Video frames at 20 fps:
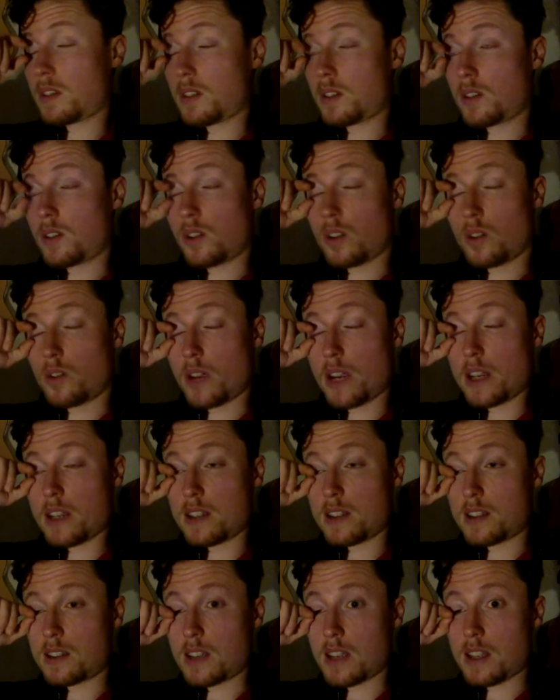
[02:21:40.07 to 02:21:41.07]
already
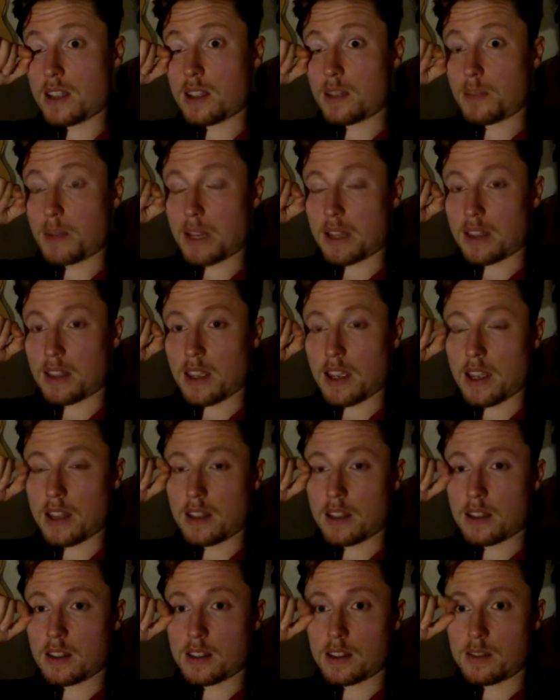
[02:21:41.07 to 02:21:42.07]
stated back then
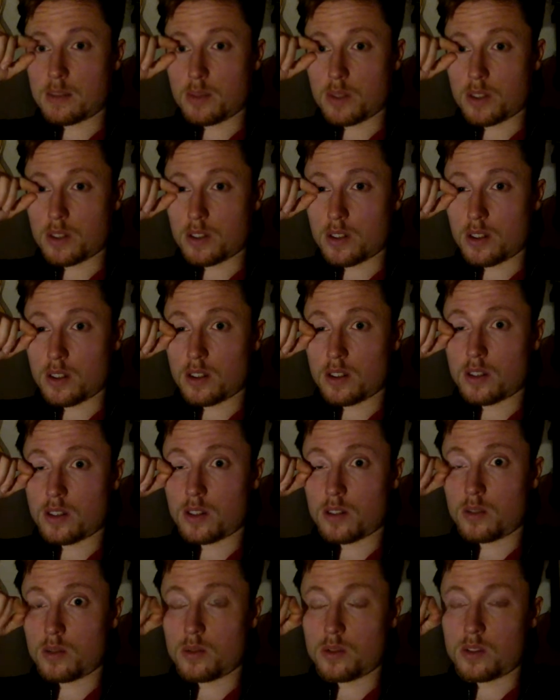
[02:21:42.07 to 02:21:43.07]
that this was not
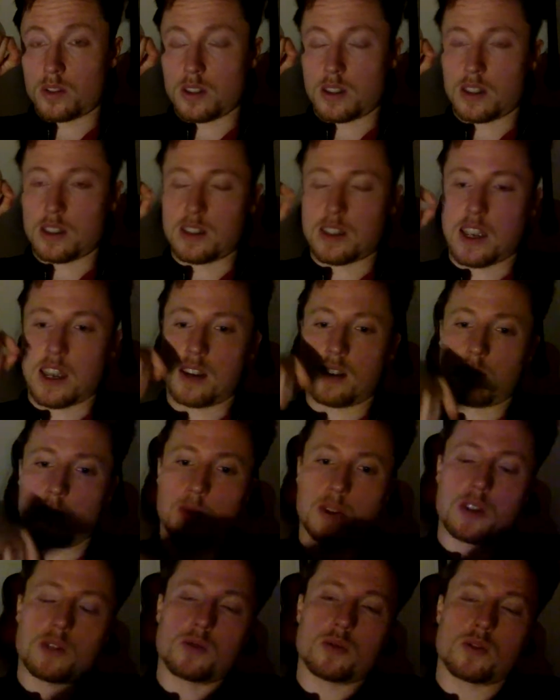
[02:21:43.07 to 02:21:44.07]
used, that this cannot
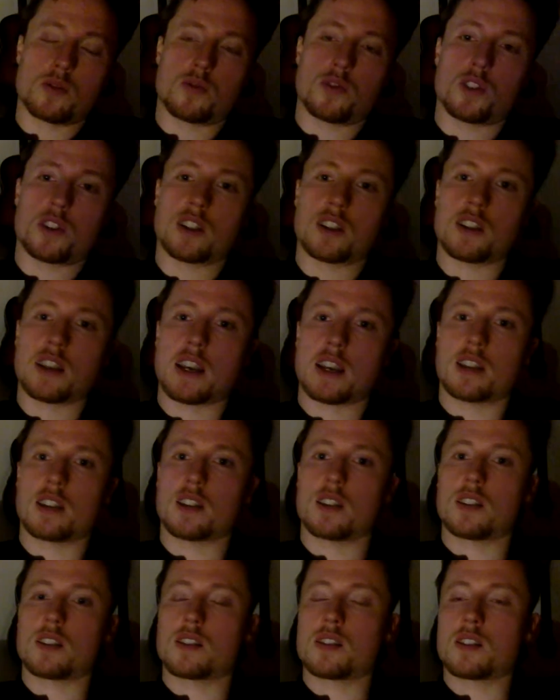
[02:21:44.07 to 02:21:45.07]
be used for detecting
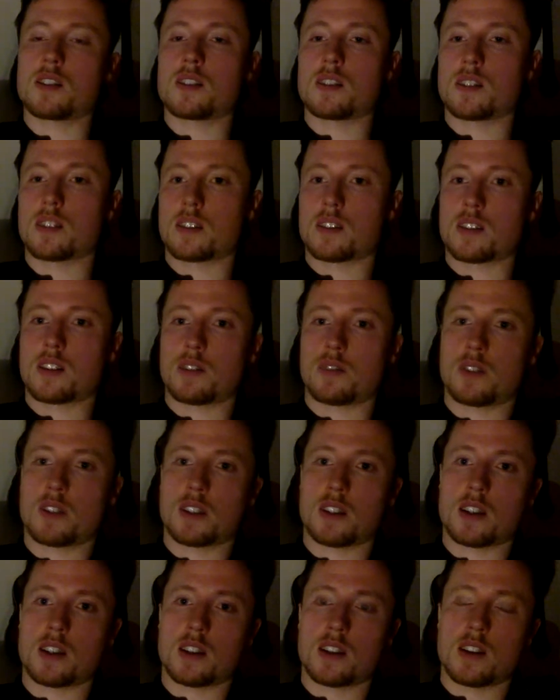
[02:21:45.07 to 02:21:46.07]
diseases and stuff like
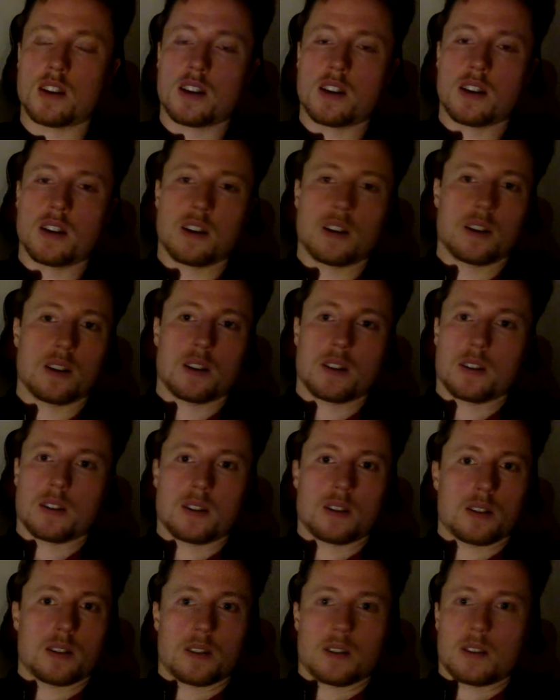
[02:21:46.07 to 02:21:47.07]
that.
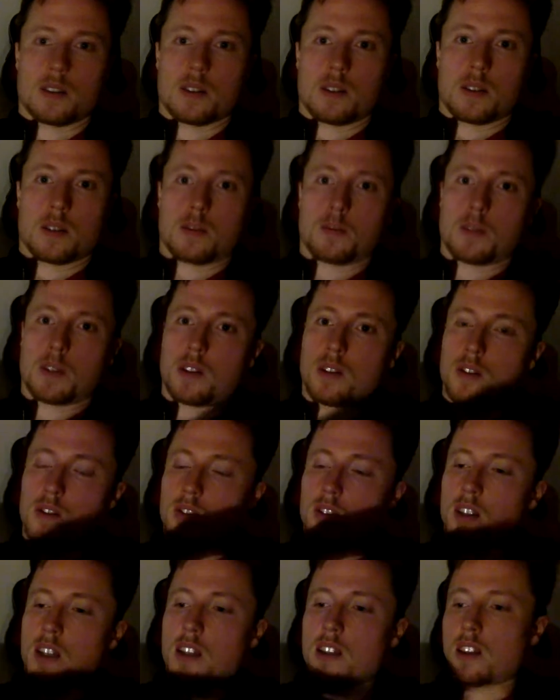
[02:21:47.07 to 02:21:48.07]
But
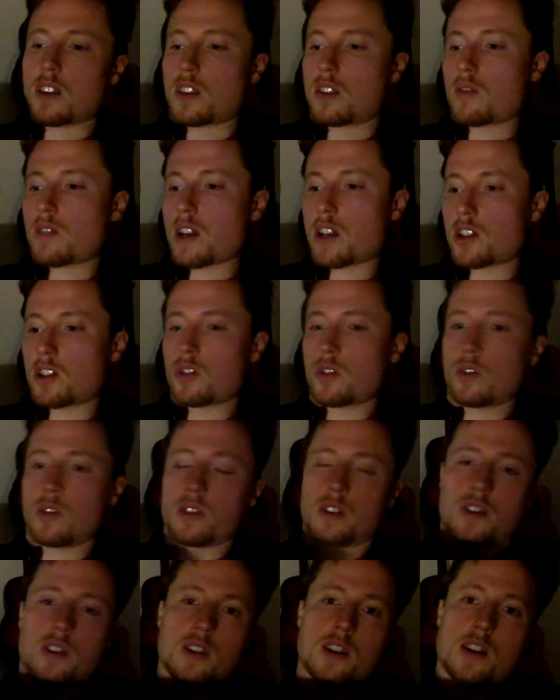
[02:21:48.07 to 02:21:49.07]
also then the
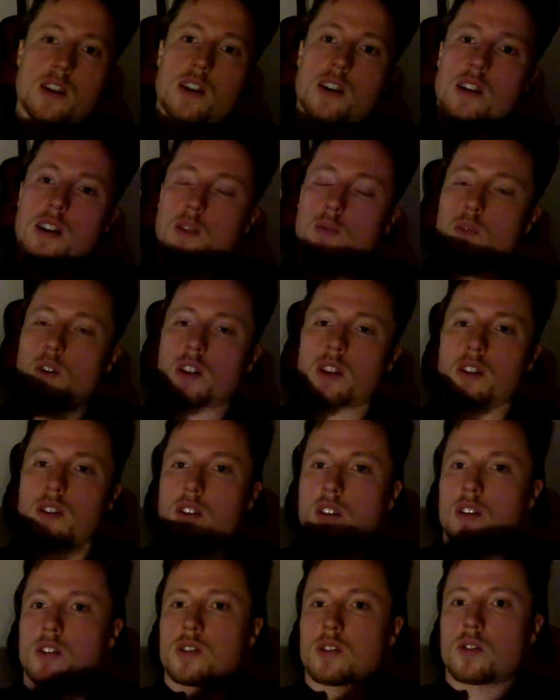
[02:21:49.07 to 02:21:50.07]
threshold thing and
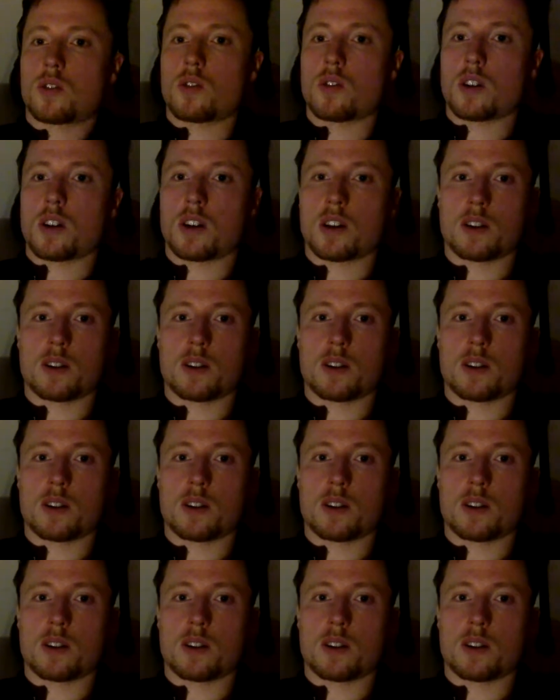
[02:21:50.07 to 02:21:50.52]
whatnot. So